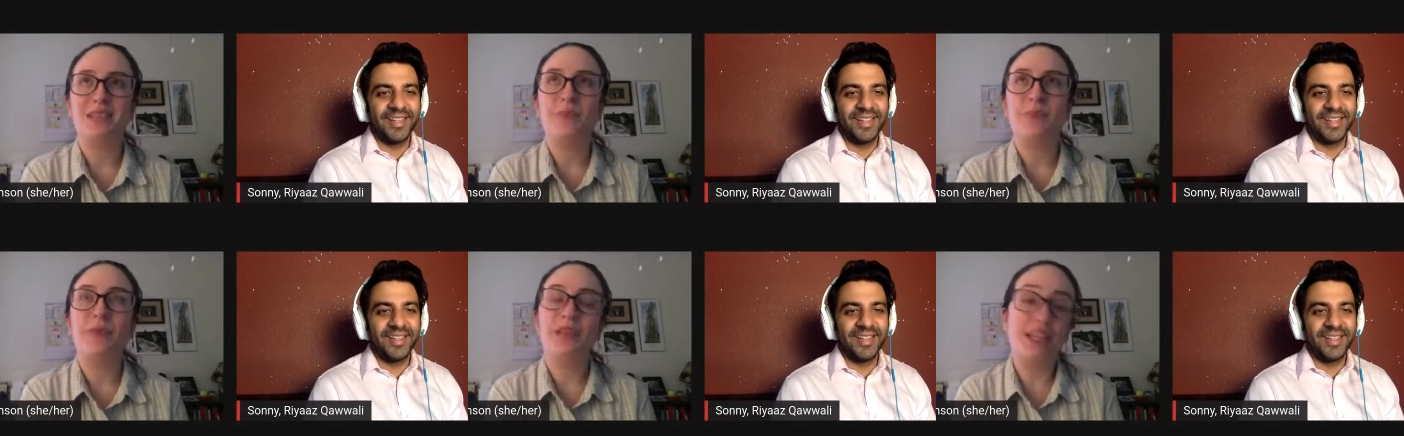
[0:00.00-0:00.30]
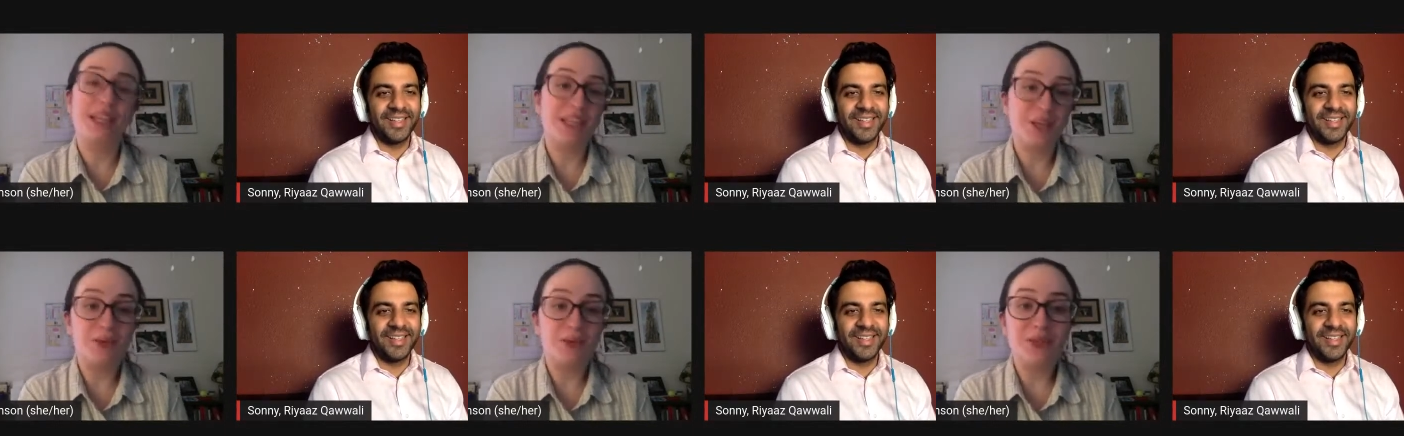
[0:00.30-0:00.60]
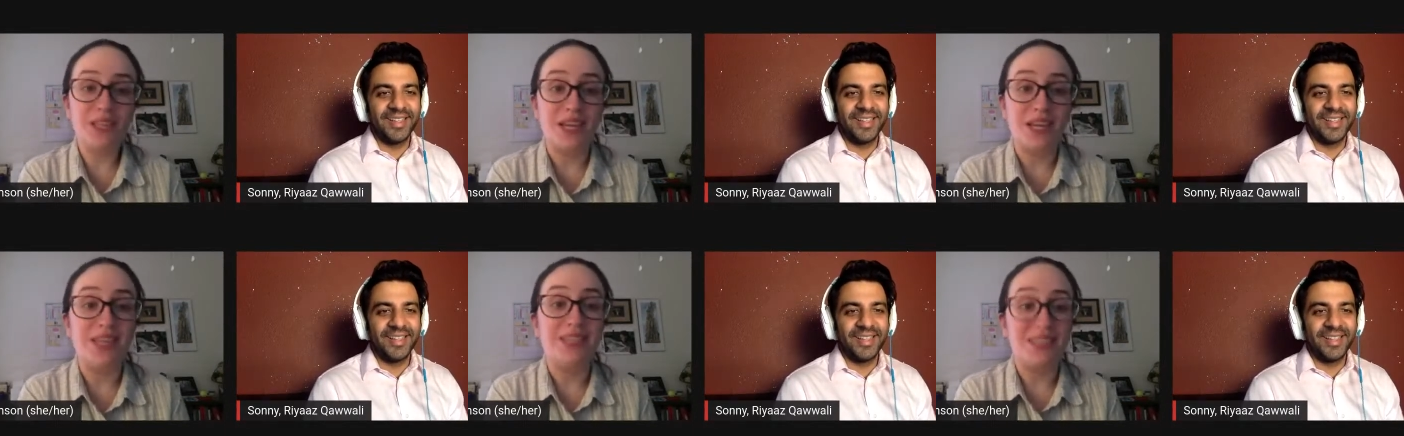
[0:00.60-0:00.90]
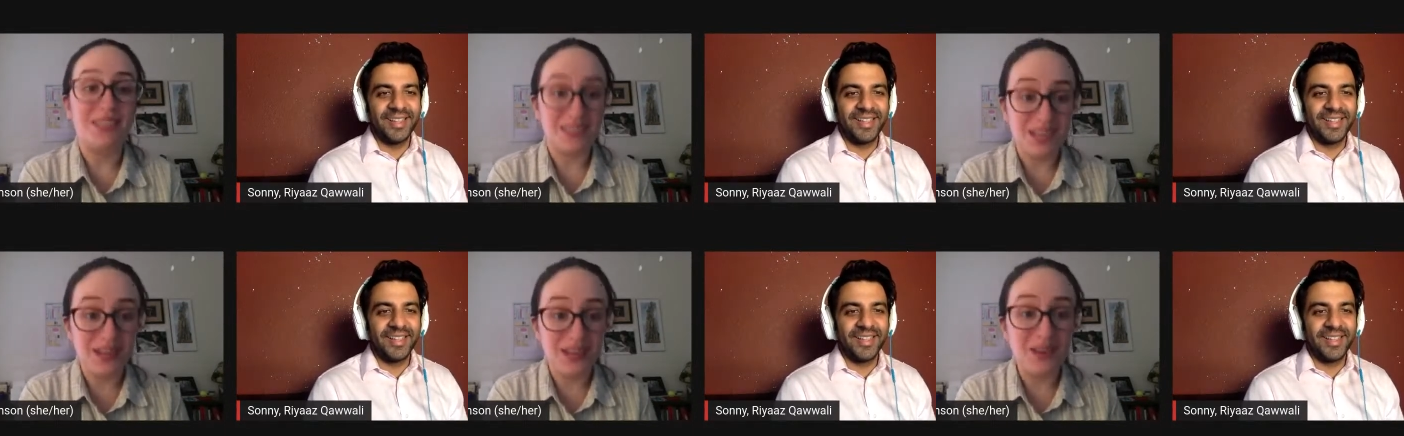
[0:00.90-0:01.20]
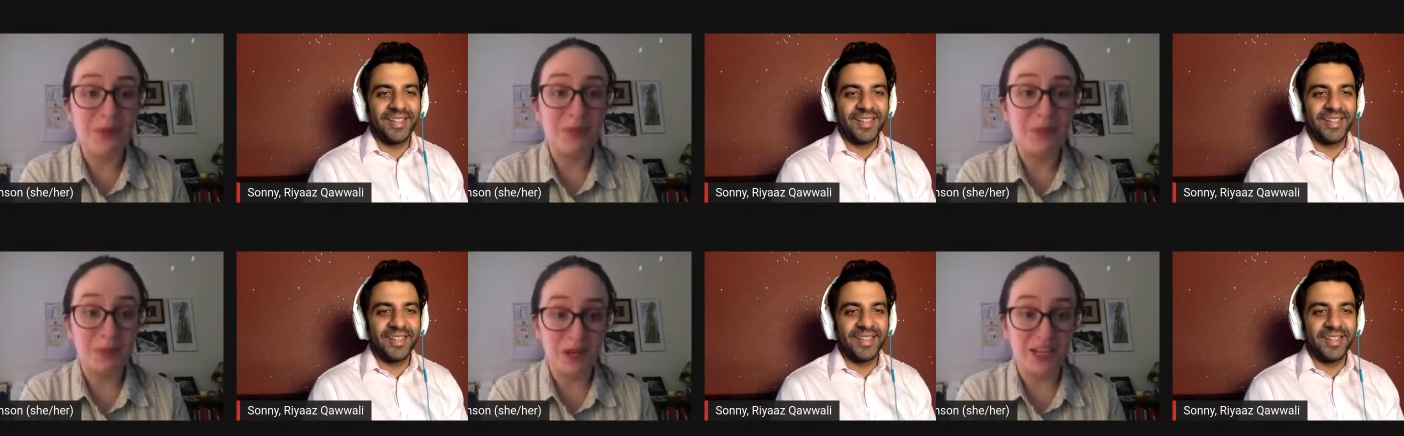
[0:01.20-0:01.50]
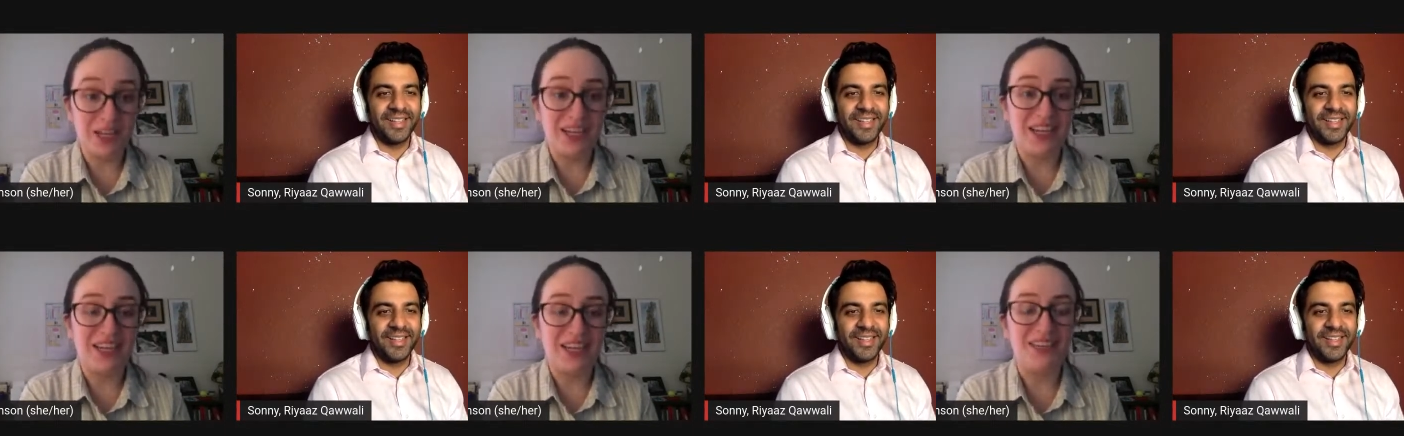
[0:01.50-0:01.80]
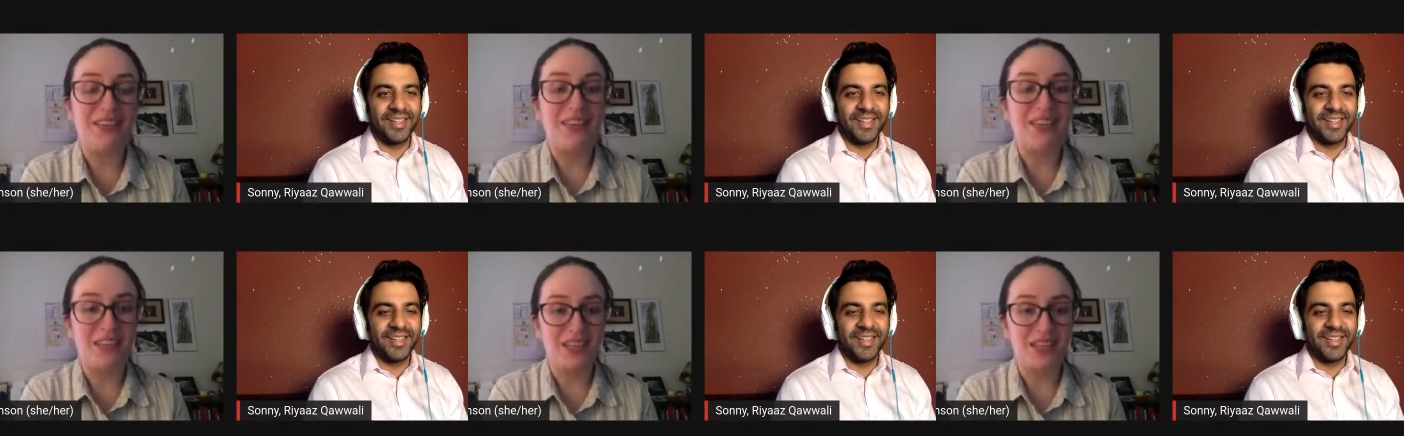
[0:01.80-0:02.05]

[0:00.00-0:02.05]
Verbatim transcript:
Speaker 1: but like you said, celebrating